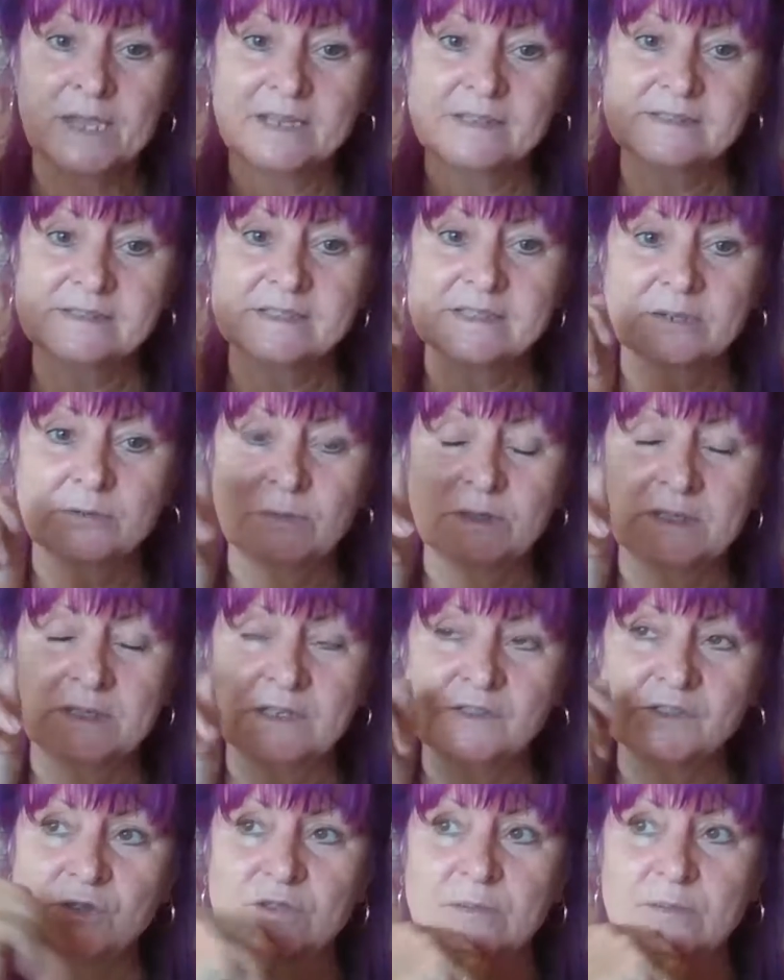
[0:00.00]
when
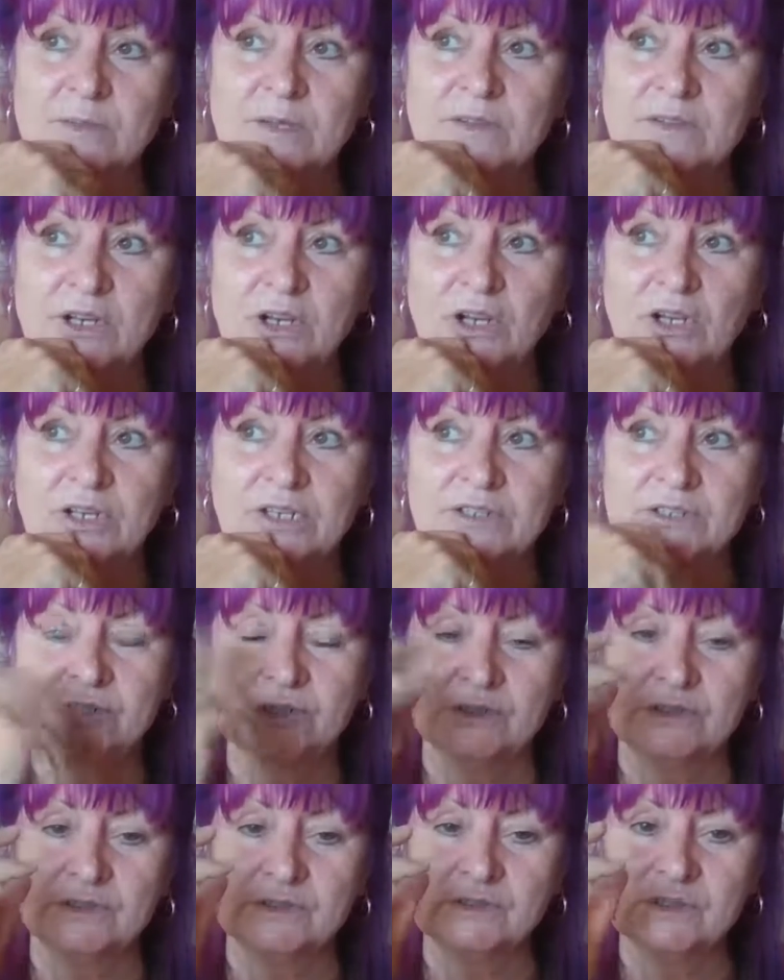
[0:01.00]
they talk about the light
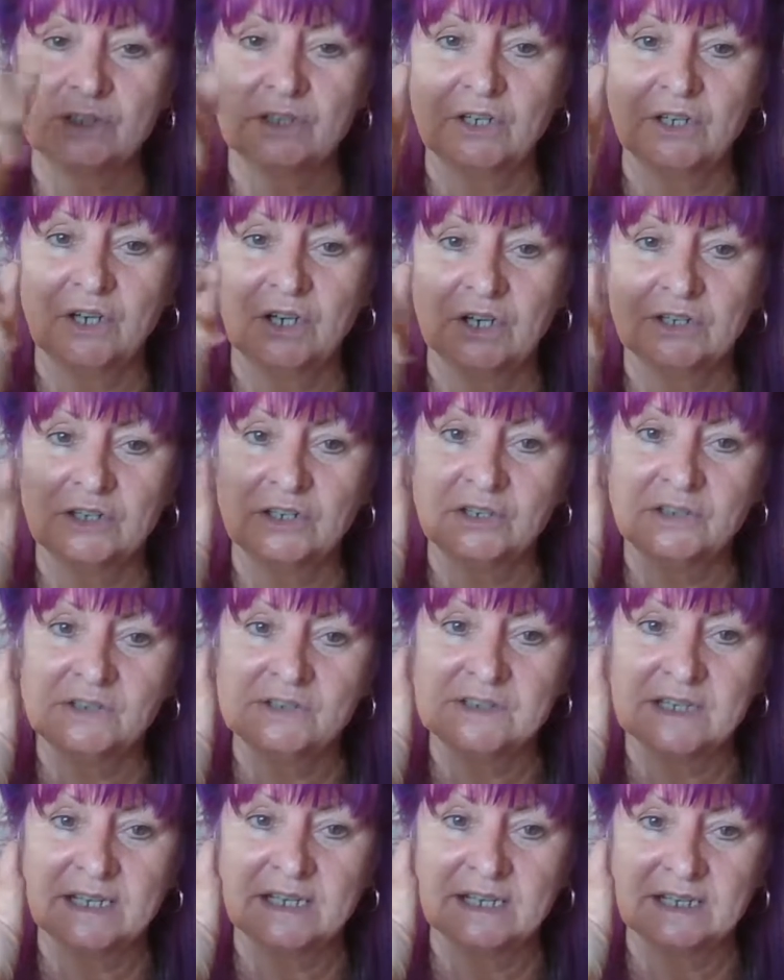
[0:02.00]
code, so the light
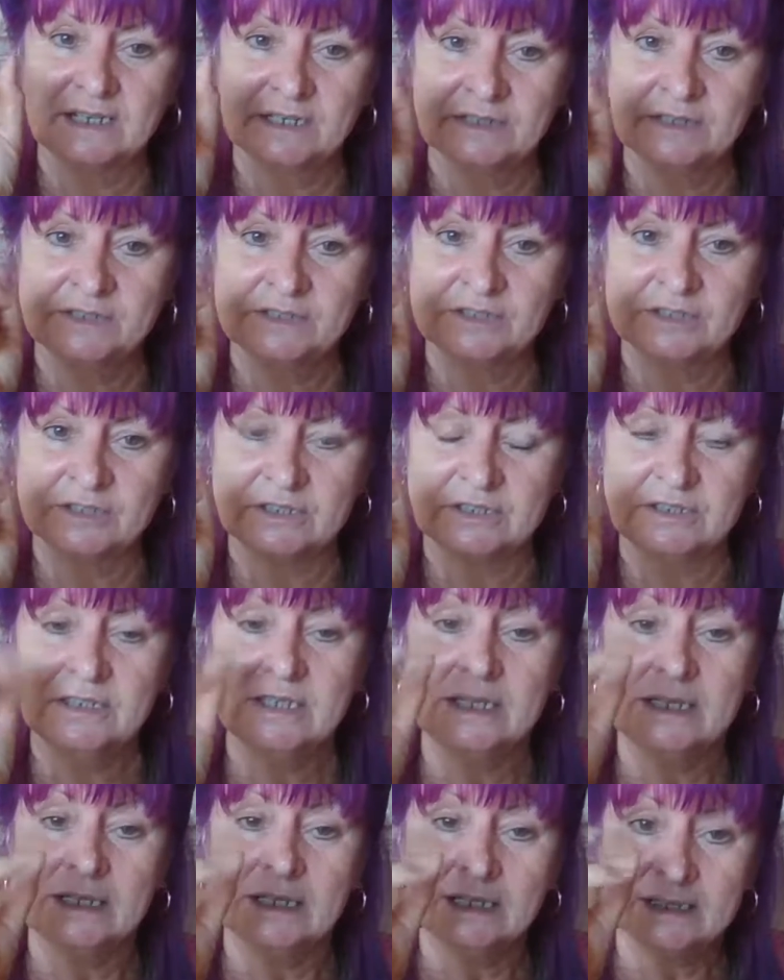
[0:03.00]
codes are
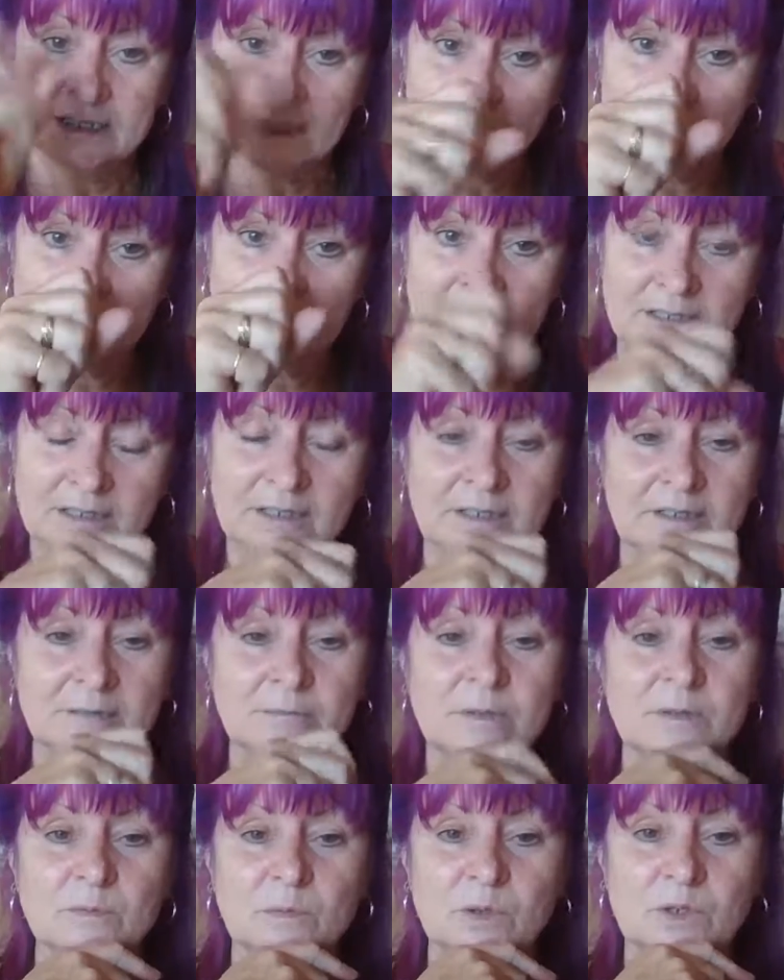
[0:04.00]
energy coming
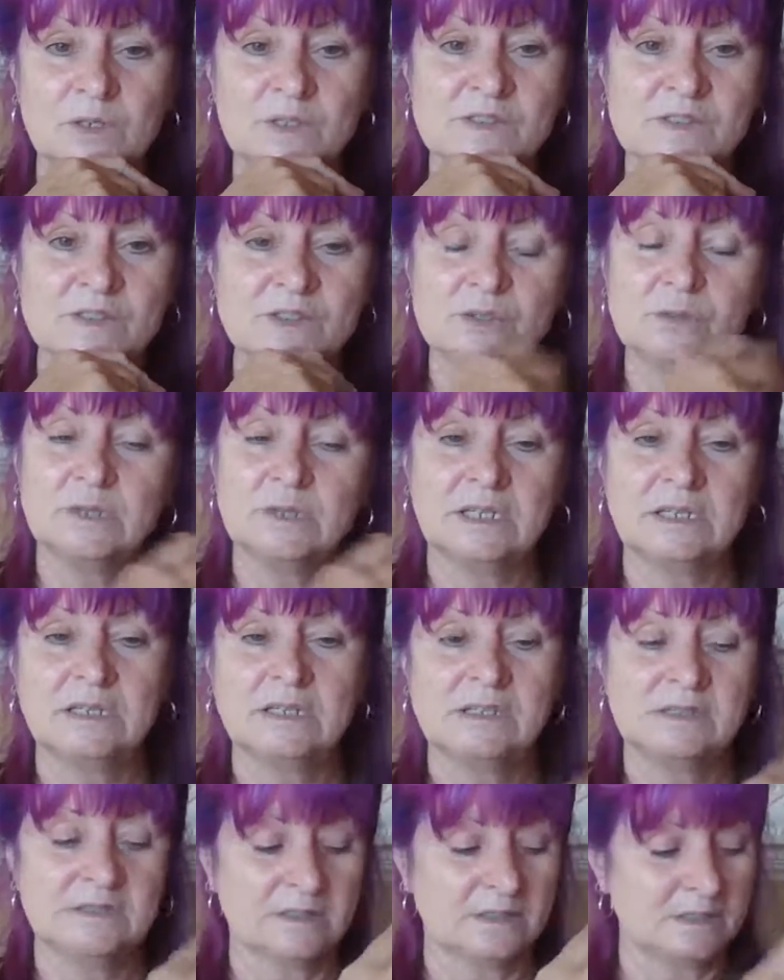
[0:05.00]
in, but what it's
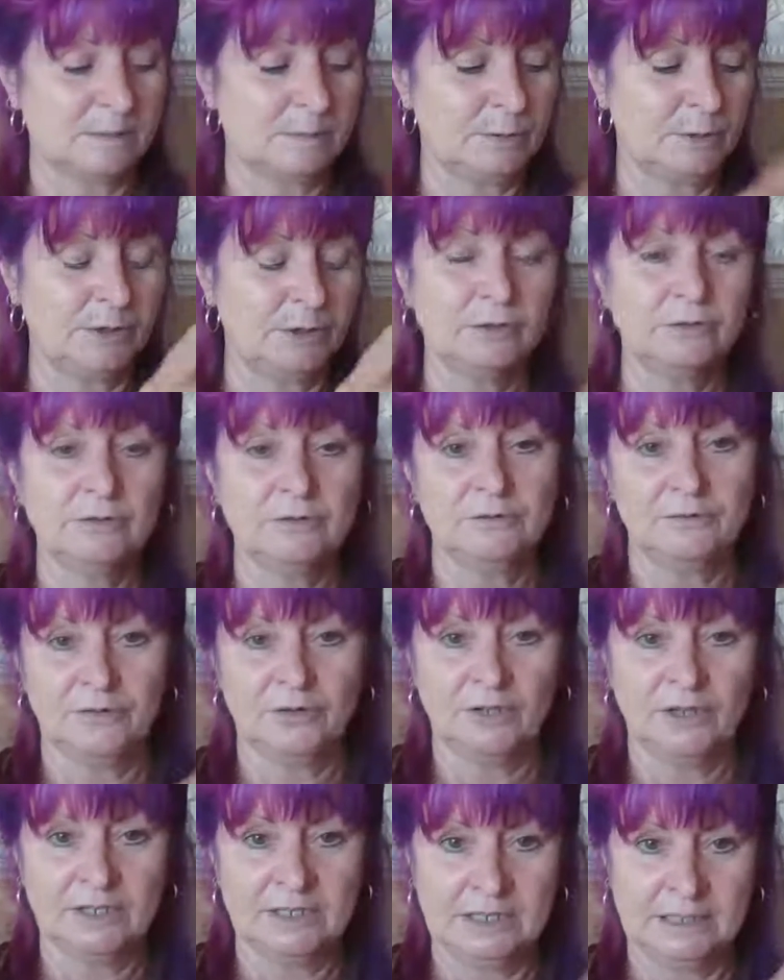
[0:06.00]
doing is it's
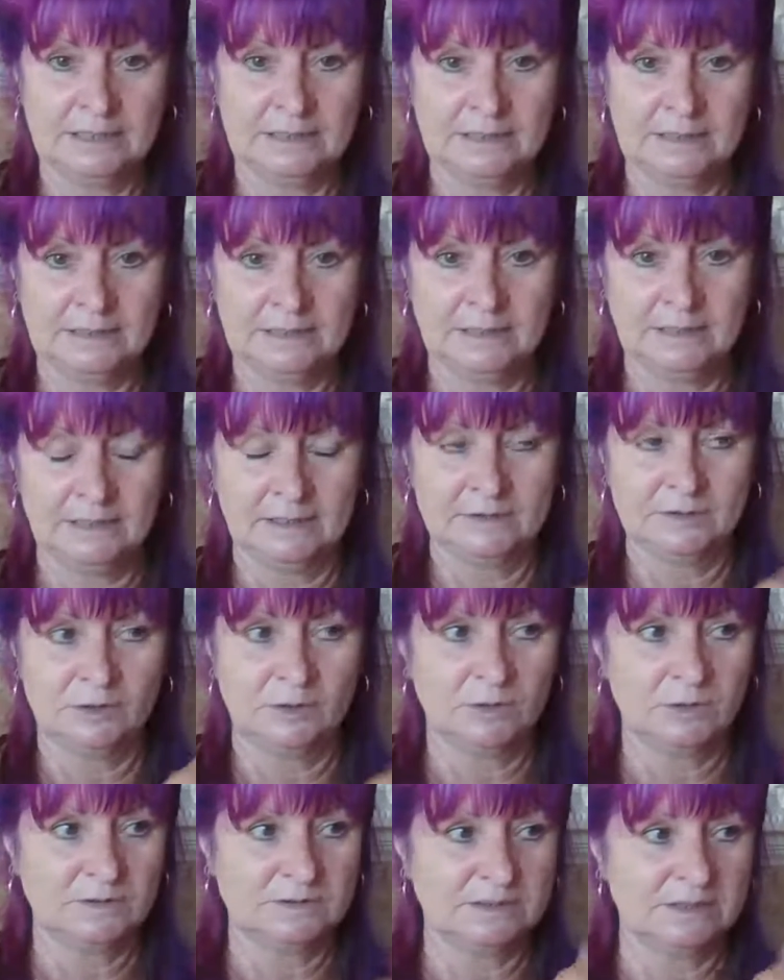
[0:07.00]
purifying any
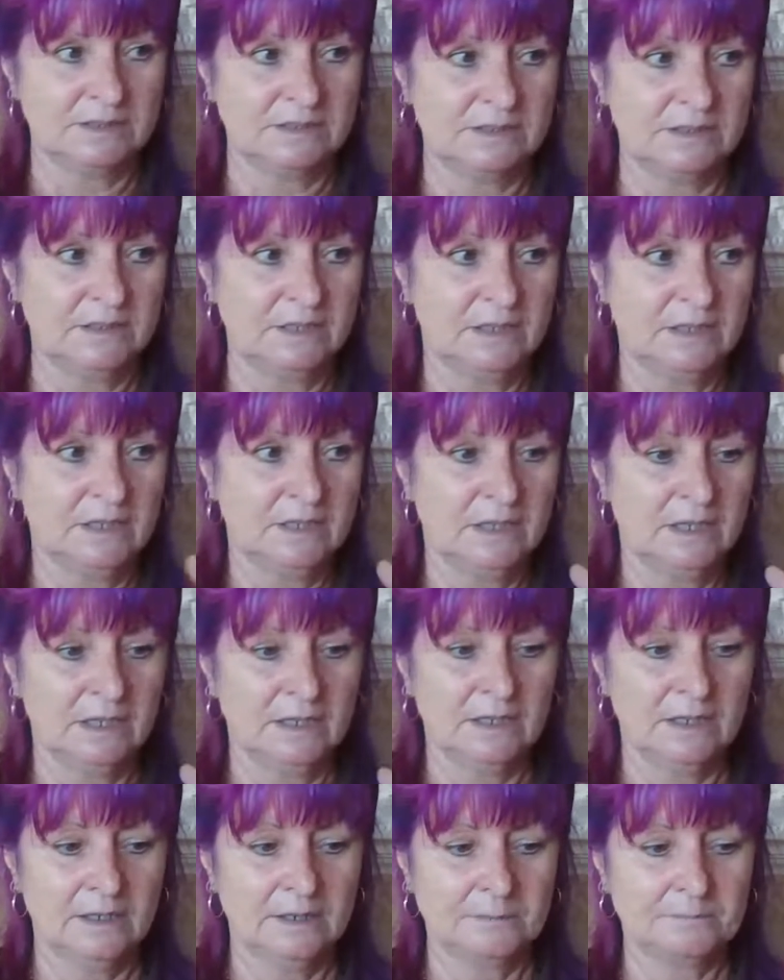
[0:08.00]
toxic
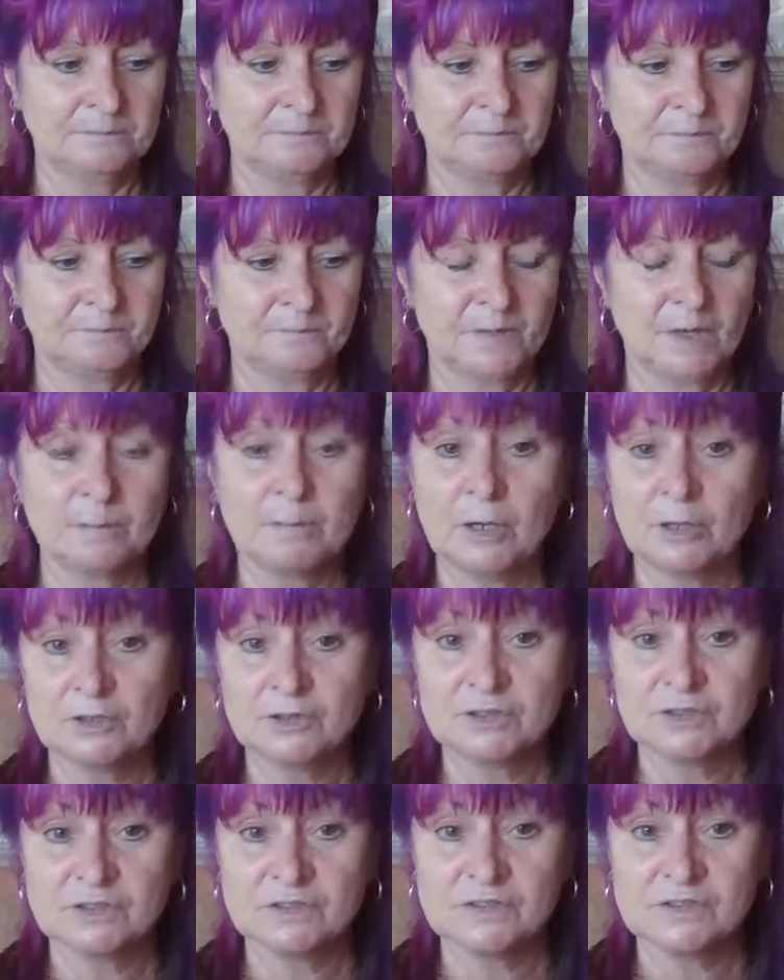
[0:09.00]

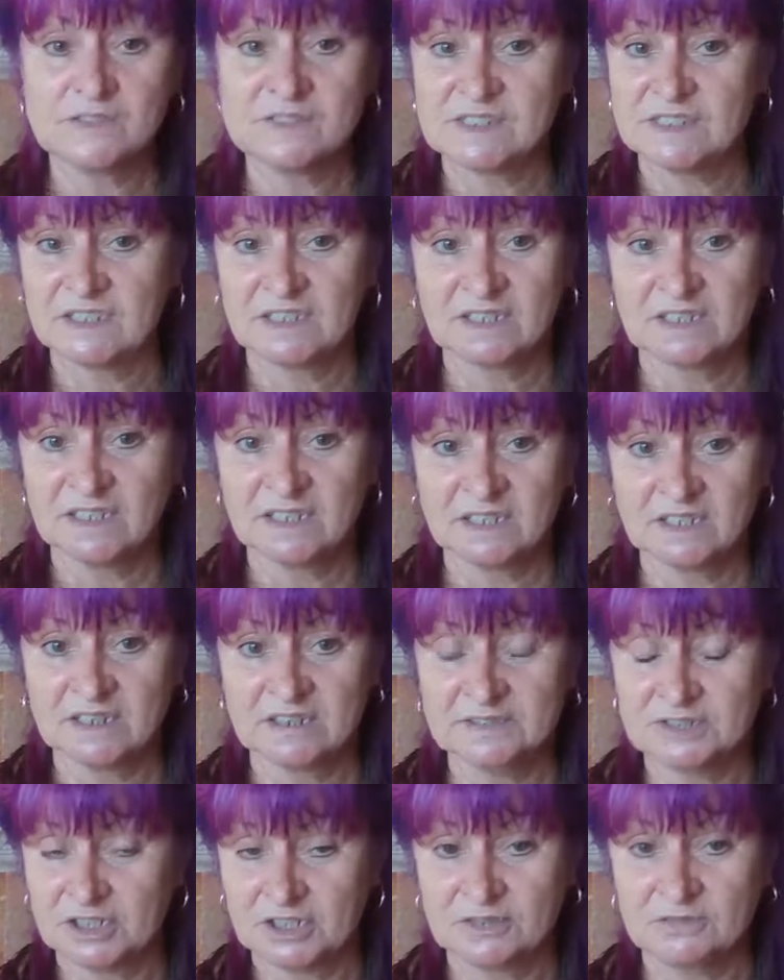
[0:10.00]
emotions,
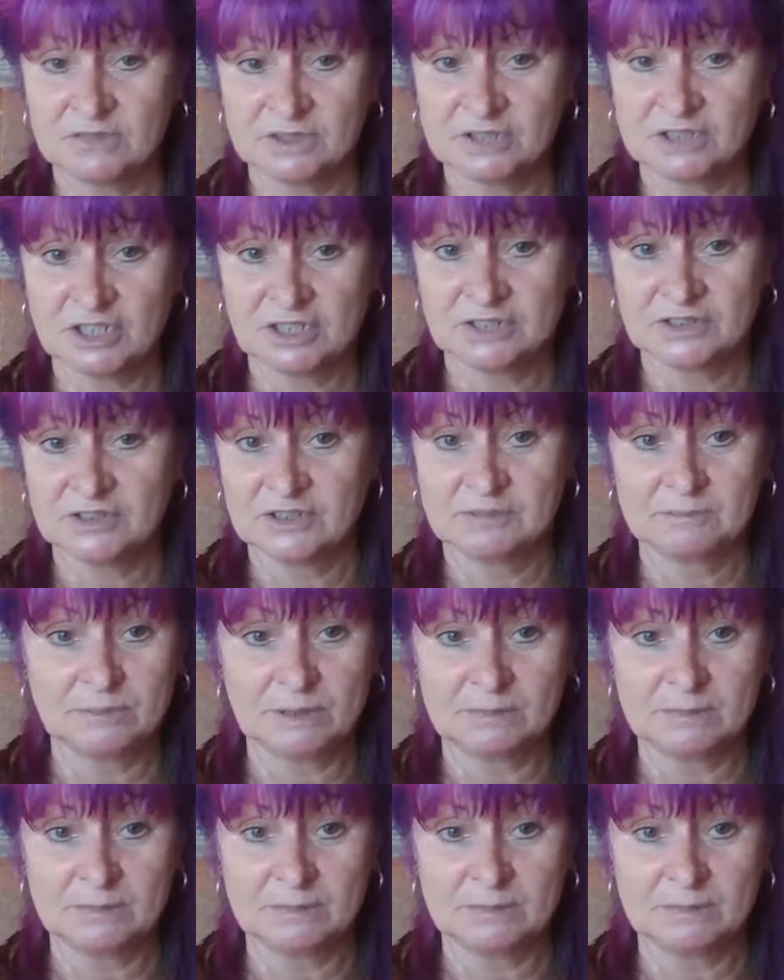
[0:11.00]
DNA, even changing.